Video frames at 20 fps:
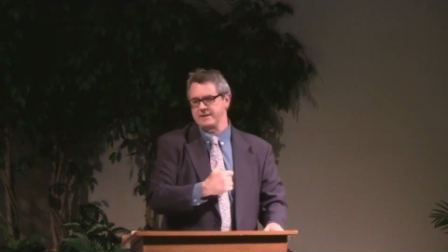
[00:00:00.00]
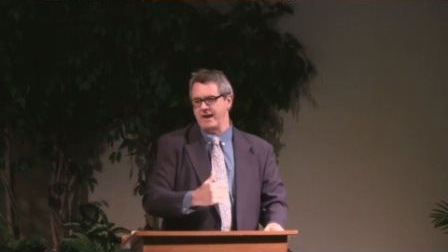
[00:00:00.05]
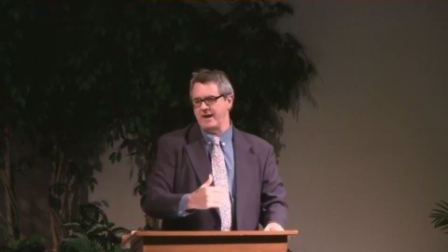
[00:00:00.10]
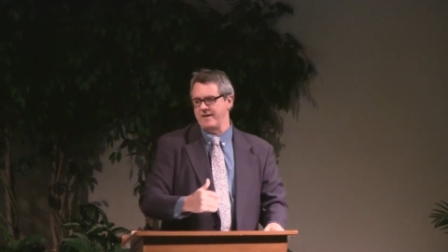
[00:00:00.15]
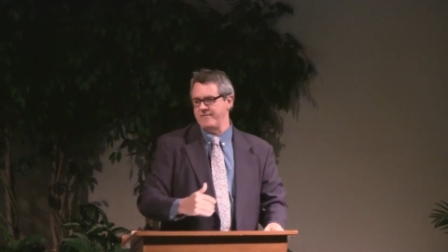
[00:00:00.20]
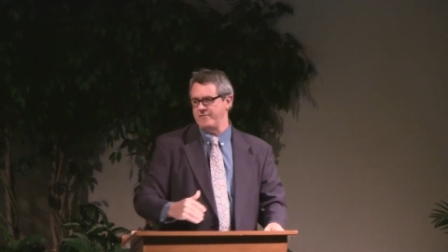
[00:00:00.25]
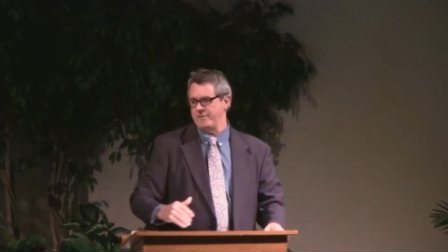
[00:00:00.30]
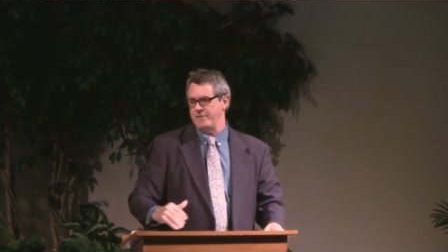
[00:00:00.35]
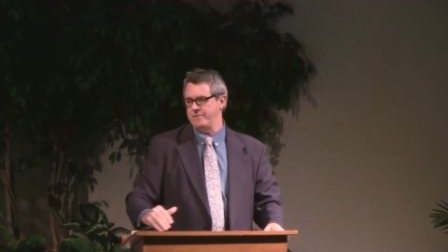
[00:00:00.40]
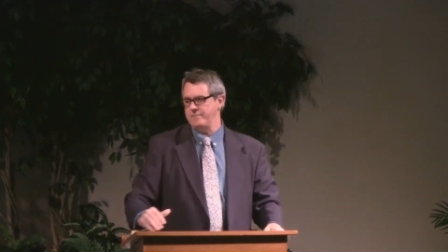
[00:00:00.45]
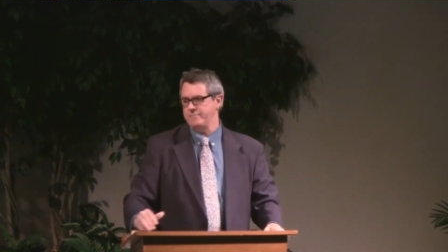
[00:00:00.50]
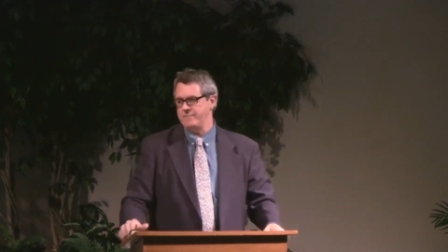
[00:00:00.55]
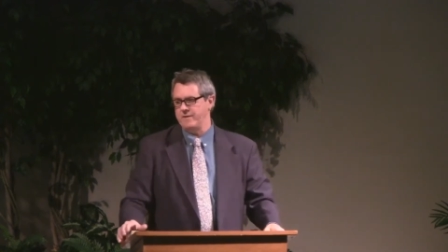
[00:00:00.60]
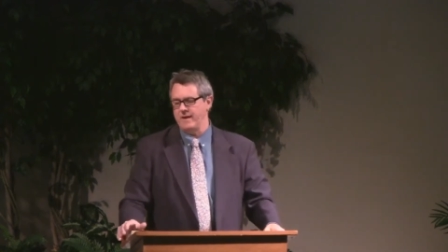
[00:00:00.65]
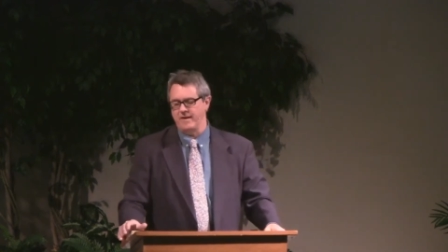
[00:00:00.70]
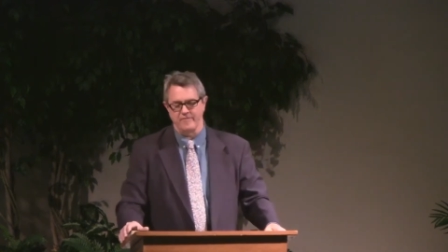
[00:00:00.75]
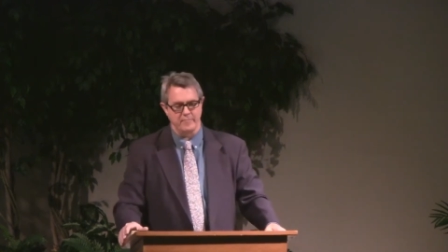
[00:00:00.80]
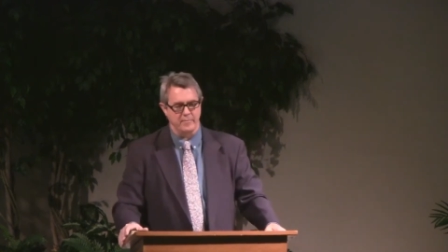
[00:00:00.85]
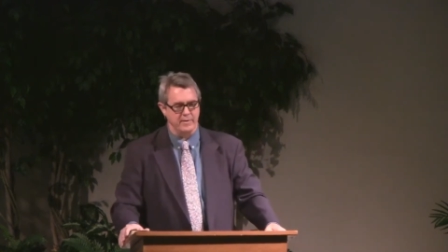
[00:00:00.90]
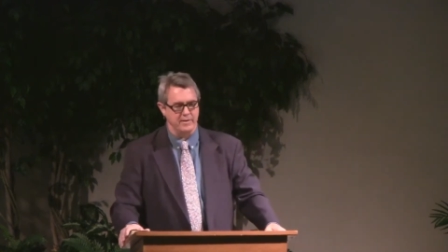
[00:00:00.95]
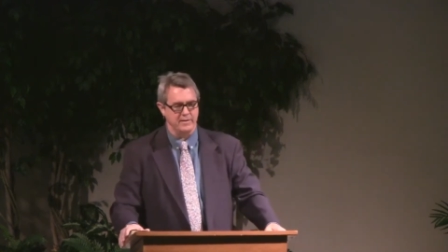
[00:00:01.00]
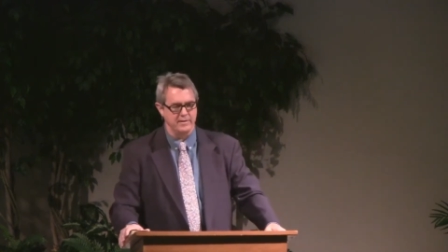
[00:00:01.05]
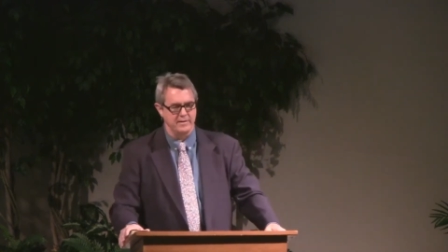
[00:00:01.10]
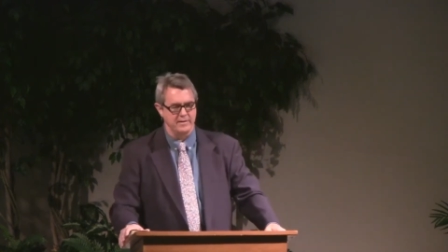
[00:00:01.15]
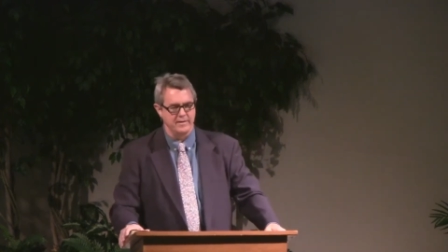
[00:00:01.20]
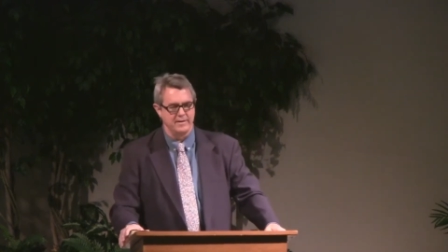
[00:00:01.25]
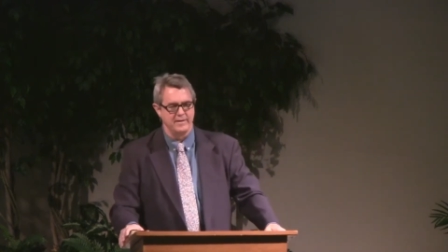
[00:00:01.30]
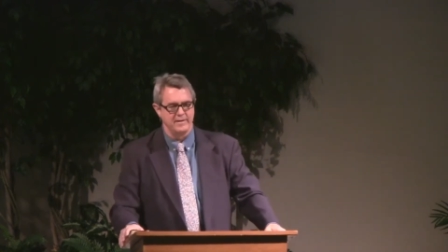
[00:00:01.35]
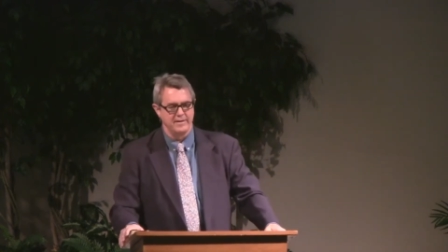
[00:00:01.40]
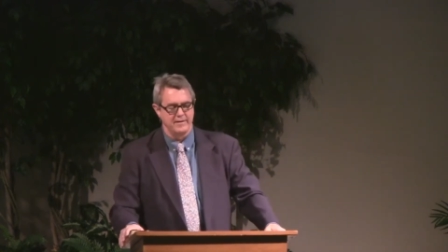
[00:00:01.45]
government. government.
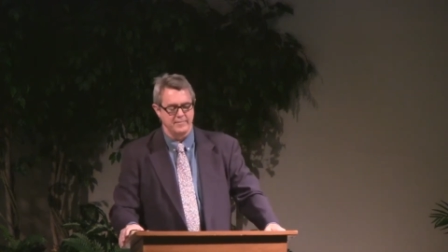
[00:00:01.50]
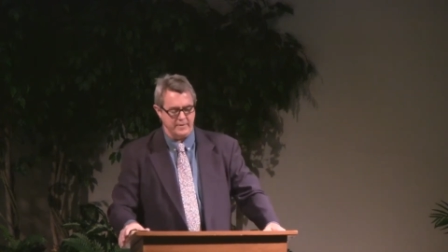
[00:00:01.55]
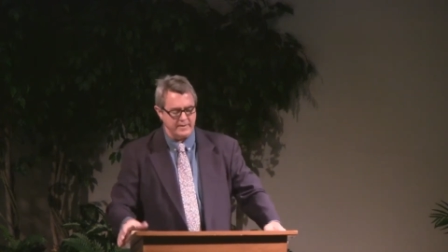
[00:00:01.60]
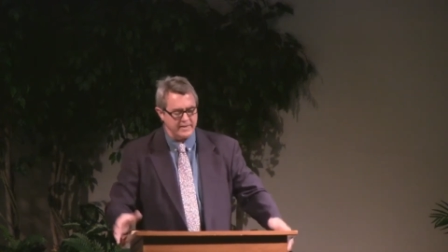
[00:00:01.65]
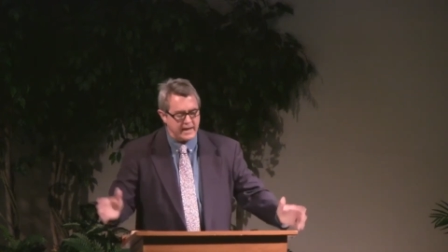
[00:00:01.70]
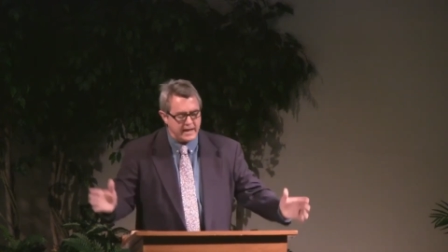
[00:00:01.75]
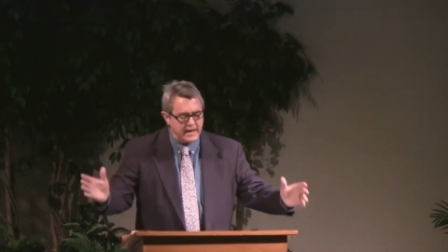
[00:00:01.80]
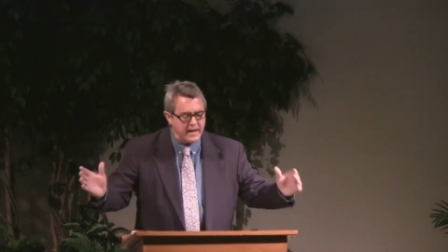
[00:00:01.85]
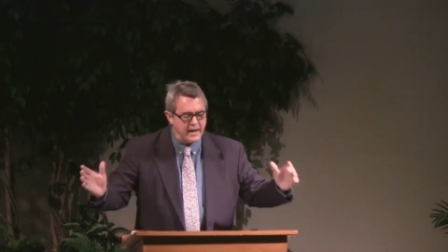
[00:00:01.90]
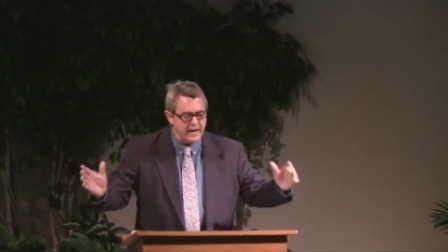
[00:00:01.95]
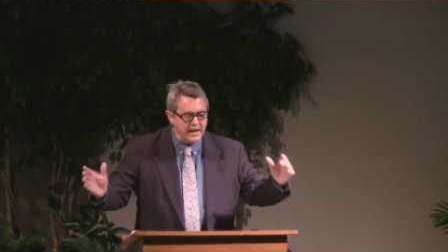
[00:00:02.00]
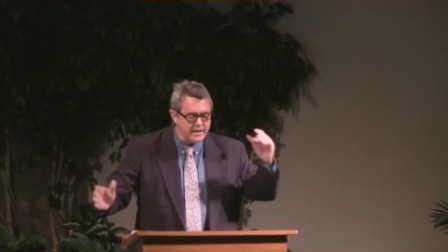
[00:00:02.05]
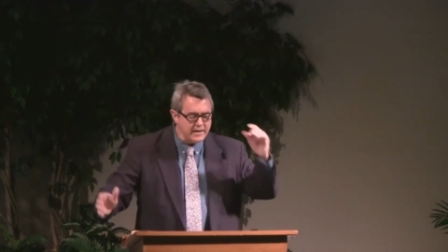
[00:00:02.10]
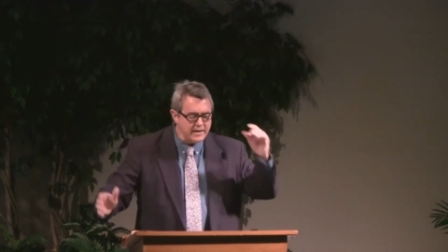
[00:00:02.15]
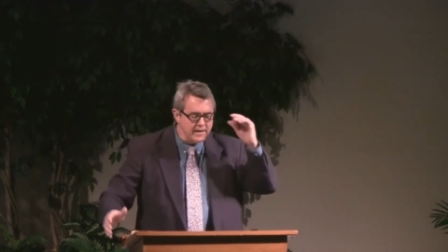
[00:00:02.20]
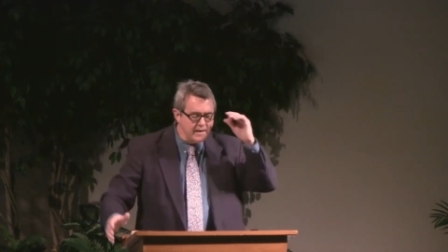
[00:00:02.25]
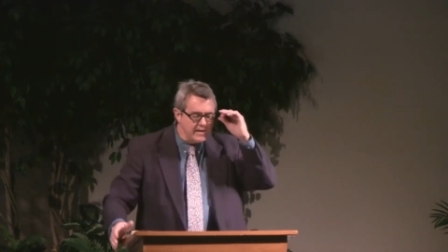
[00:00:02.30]
But they did.